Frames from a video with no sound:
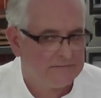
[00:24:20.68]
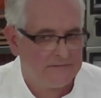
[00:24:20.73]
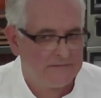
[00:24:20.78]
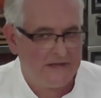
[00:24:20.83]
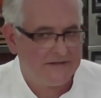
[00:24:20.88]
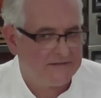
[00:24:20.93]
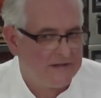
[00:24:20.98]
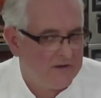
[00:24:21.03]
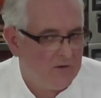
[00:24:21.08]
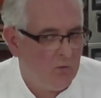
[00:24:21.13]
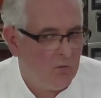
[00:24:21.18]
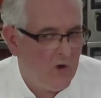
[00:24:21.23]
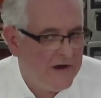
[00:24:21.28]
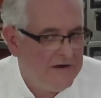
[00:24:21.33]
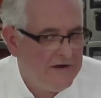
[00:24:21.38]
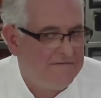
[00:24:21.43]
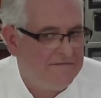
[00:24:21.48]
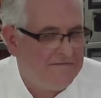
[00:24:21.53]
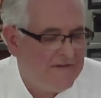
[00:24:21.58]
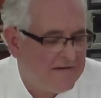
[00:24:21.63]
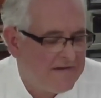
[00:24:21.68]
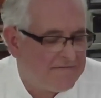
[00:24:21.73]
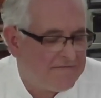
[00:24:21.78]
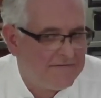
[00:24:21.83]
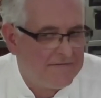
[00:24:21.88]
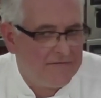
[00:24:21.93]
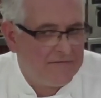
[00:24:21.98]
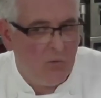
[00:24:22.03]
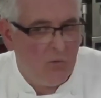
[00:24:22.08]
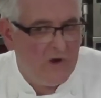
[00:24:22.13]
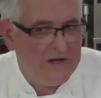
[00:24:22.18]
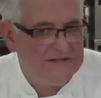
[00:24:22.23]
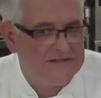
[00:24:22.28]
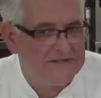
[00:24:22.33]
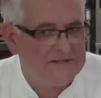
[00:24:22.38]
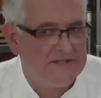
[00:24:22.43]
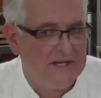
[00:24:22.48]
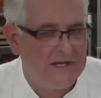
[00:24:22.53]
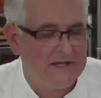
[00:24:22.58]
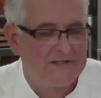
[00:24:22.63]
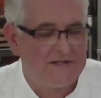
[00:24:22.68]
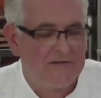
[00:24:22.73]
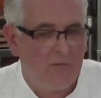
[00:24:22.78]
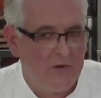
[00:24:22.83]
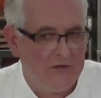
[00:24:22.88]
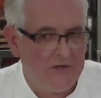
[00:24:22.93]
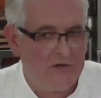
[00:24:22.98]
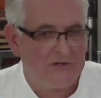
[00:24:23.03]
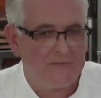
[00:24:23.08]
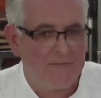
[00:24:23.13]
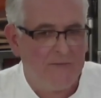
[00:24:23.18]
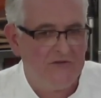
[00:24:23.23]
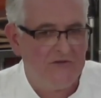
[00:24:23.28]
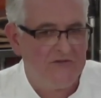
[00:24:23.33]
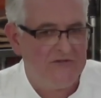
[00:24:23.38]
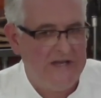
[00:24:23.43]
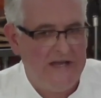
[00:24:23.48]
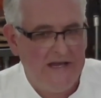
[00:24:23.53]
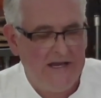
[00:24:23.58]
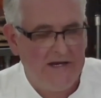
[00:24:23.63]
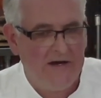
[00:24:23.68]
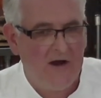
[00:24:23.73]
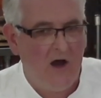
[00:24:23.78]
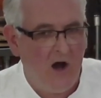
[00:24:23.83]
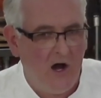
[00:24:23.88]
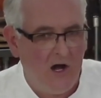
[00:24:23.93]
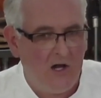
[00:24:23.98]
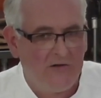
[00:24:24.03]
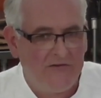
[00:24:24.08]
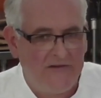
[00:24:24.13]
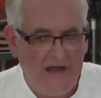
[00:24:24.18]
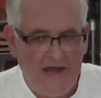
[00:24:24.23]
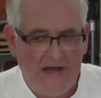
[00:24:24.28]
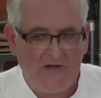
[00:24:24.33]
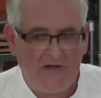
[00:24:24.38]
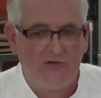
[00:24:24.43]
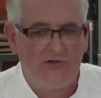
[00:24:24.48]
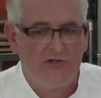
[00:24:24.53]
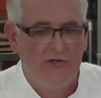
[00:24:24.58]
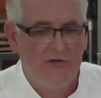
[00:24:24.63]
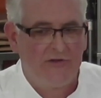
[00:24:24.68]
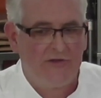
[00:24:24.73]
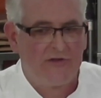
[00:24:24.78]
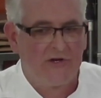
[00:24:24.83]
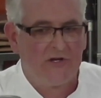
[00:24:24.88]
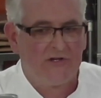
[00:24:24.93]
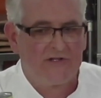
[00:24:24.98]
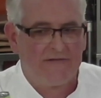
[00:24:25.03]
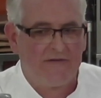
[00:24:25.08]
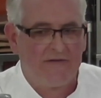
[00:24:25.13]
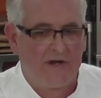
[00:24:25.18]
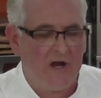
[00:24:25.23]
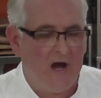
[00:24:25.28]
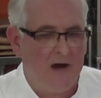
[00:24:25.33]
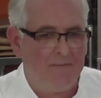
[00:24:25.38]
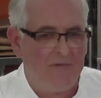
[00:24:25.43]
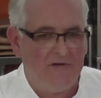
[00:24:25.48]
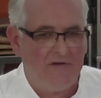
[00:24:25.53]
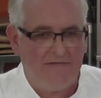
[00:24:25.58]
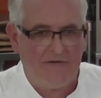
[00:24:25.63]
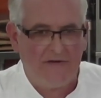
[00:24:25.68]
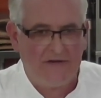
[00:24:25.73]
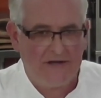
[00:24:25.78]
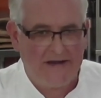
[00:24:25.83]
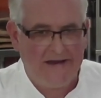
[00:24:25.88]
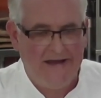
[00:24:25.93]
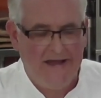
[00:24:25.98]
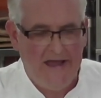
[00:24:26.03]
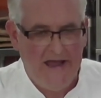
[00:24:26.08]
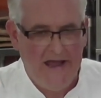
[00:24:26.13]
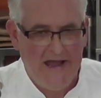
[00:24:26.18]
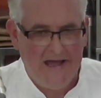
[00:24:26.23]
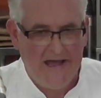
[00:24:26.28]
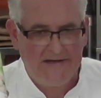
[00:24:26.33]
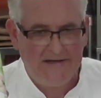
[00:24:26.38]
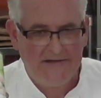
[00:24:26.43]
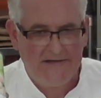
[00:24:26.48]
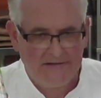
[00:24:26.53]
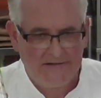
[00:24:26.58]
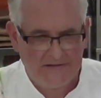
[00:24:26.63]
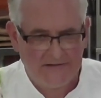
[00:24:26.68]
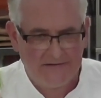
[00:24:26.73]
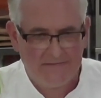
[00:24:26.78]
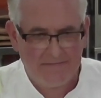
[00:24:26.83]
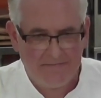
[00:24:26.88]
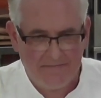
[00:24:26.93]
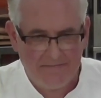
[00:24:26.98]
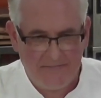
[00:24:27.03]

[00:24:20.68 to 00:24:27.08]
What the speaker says: That's like 1/5, 1/6 of what you're supposed to eat all day in 2/3 of a cup of canned